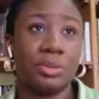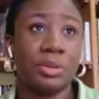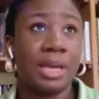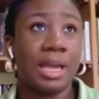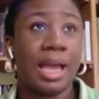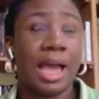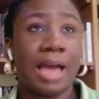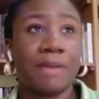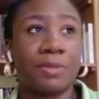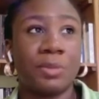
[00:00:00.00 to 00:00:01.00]
And for
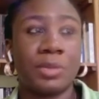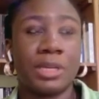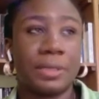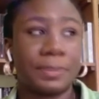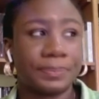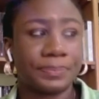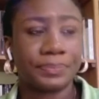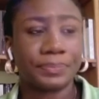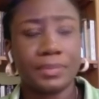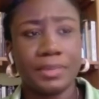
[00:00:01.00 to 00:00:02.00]
me,
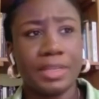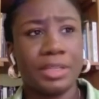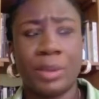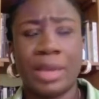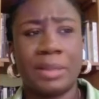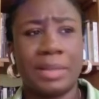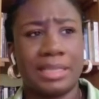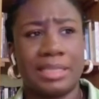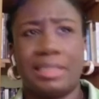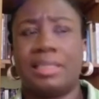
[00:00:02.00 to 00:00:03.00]
the way I look at it
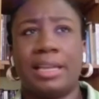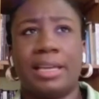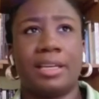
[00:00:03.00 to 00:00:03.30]
is like